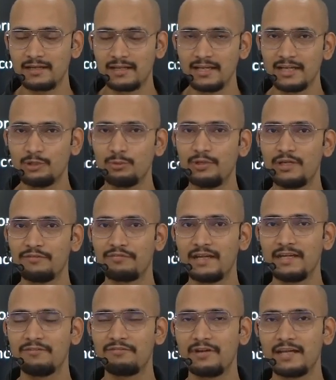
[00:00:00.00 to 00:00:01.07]
two
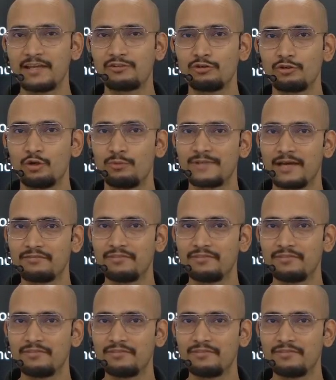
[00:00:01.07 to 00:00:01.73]
different isotopes have the